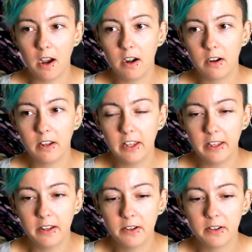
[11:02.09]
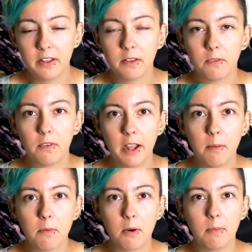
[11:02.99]
are here in the
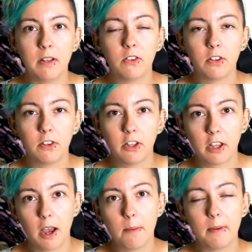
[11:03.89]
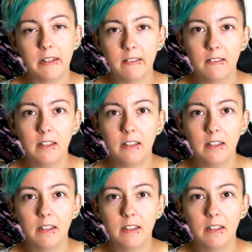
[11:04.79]
right moment to look up and